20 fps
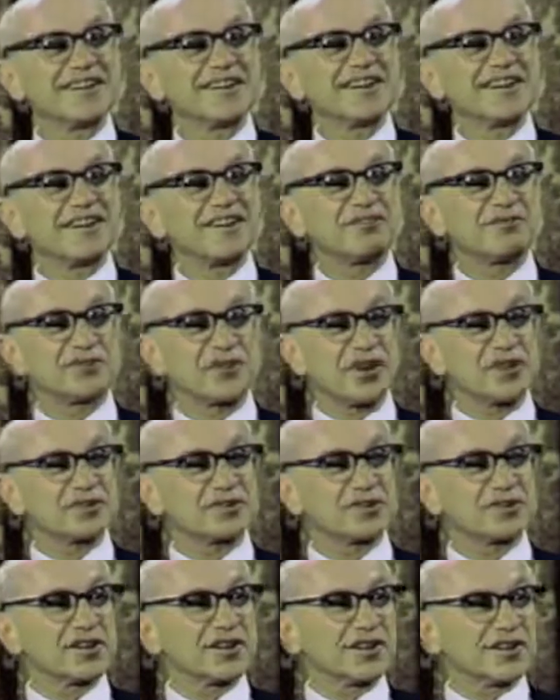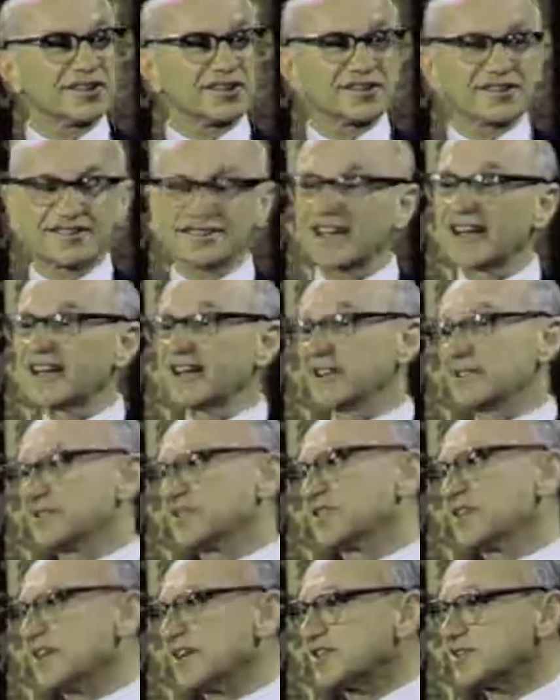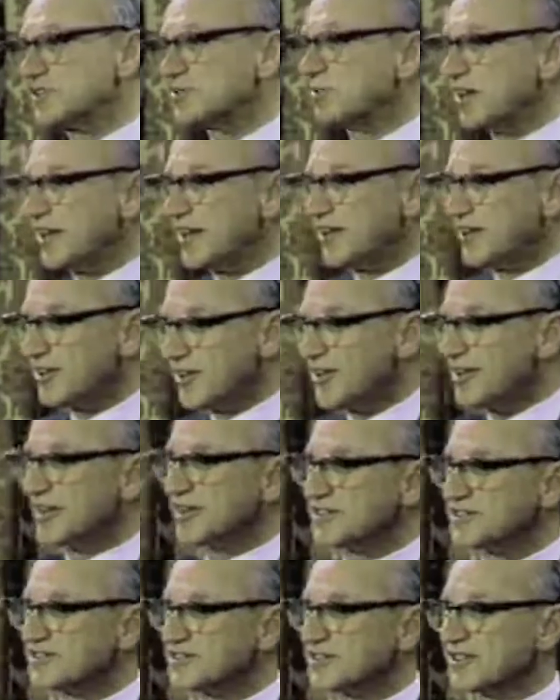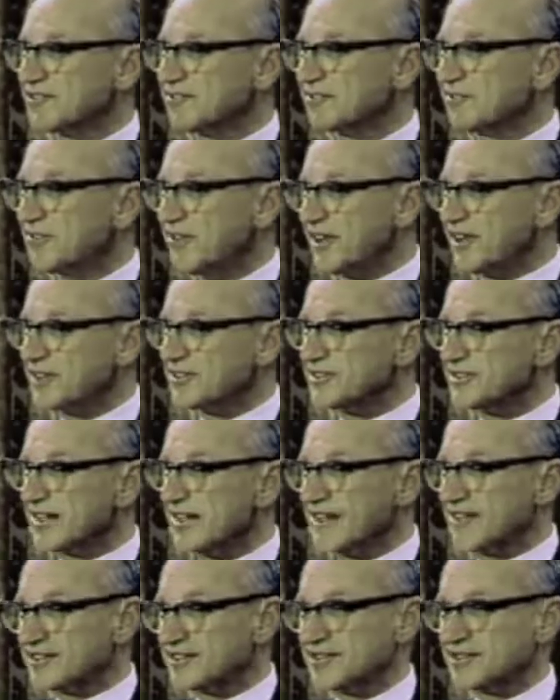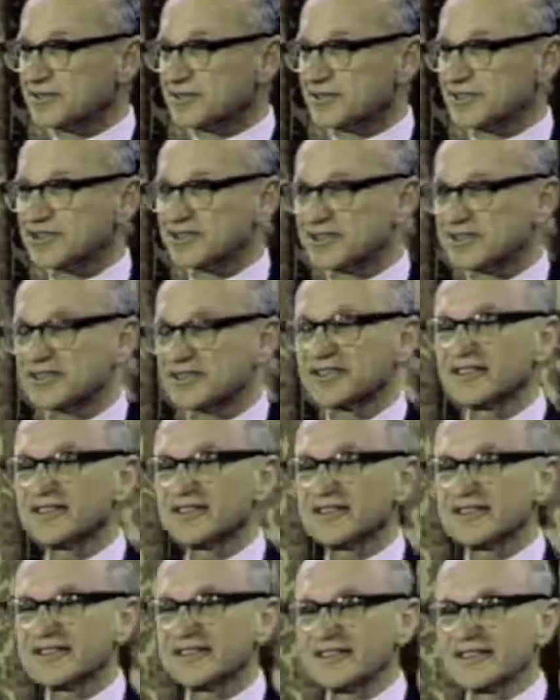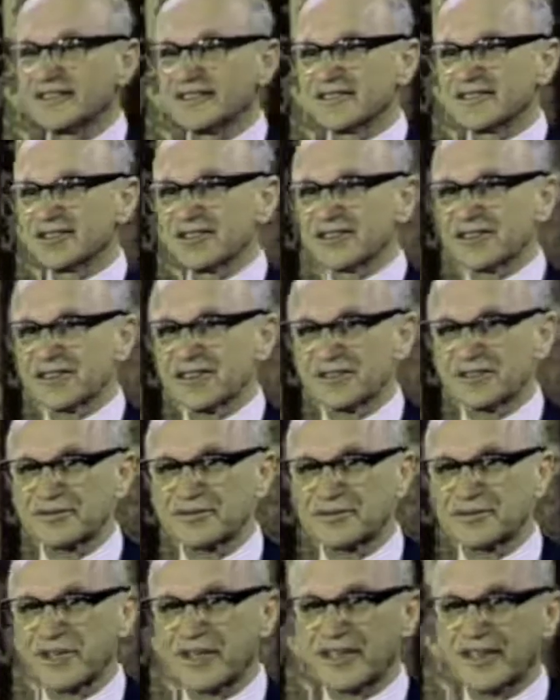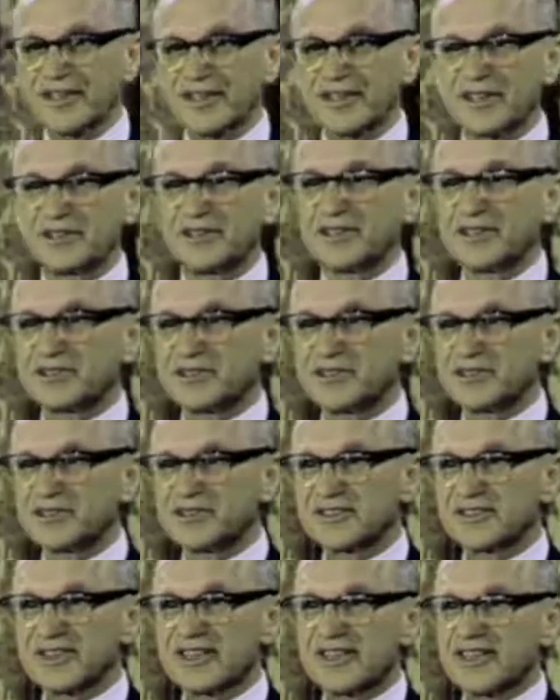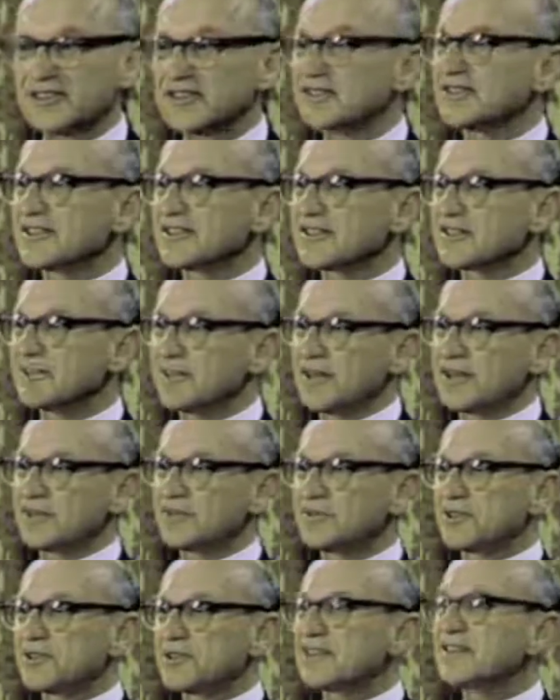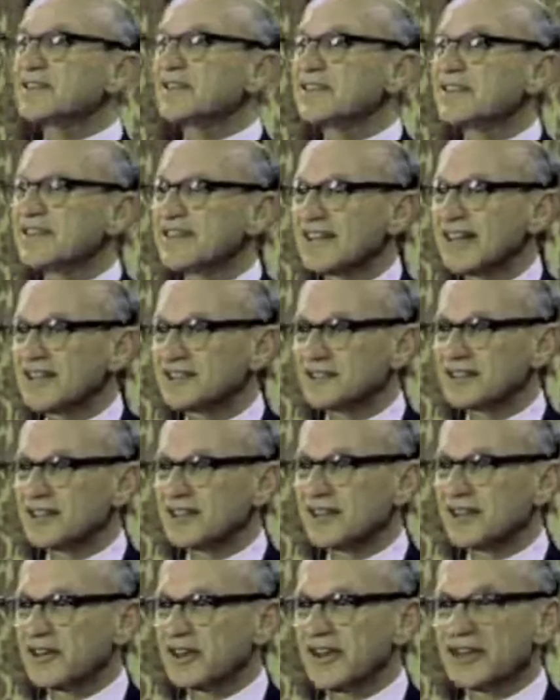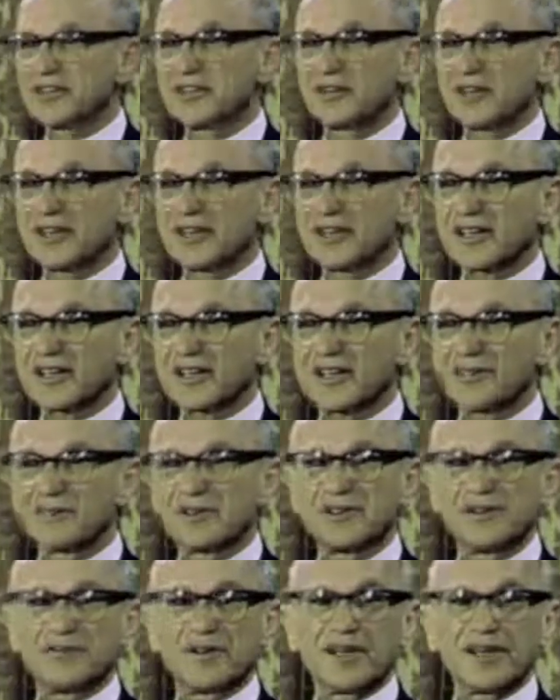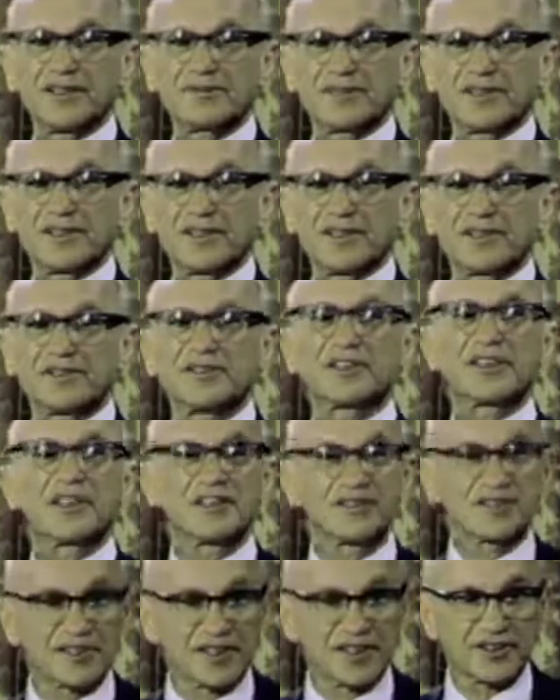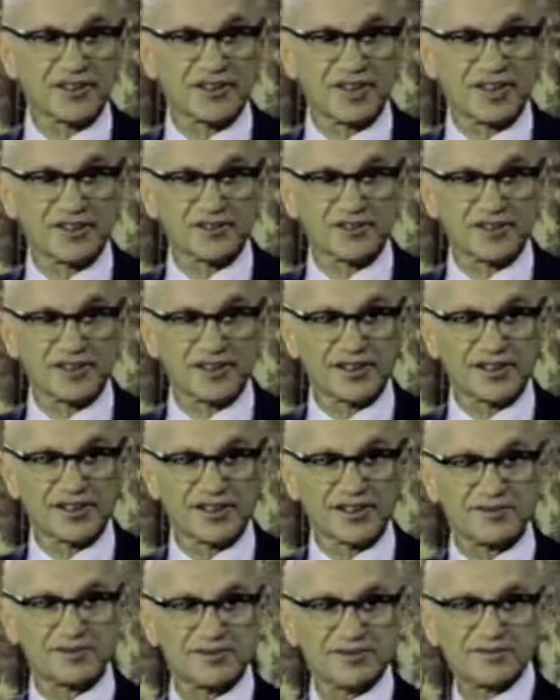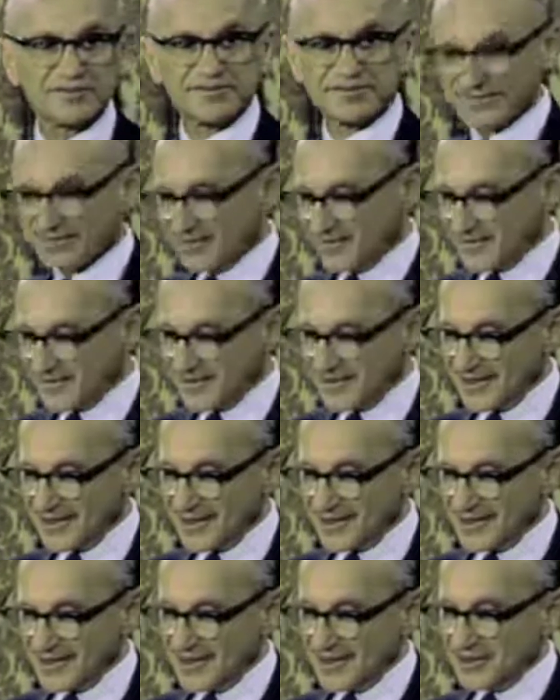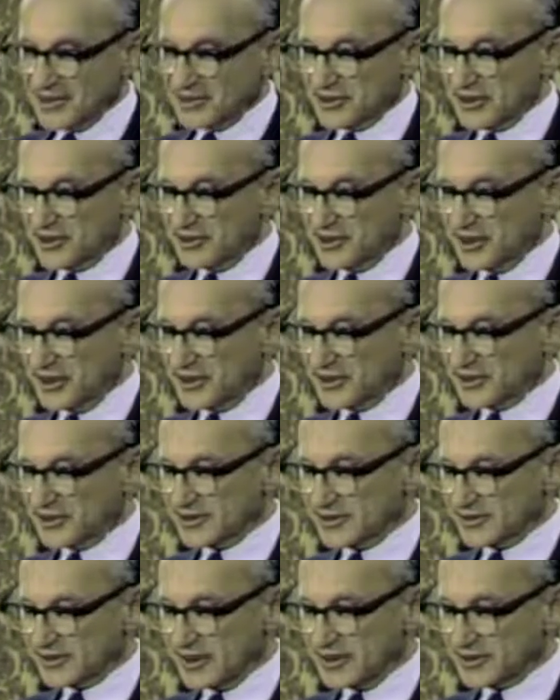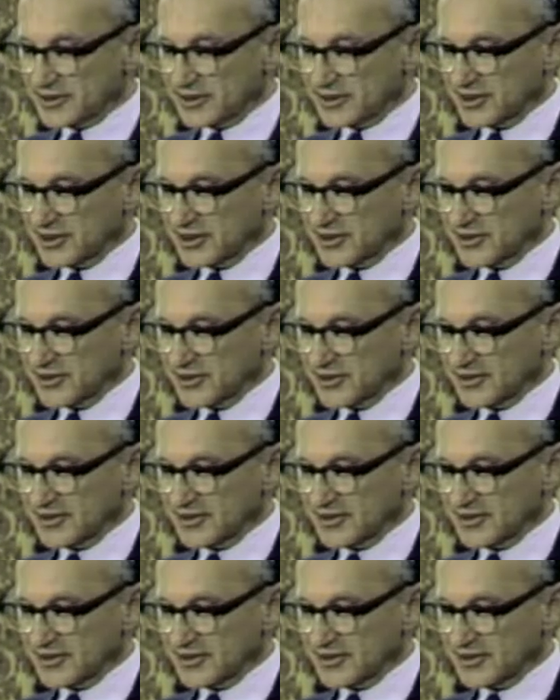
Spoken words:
effrontery to say to a nationwide audience that fair tax increases consist of $20 increase in taxes on the man with a $1,000 annual income and the man with a $100,000 annual income. So he is essentially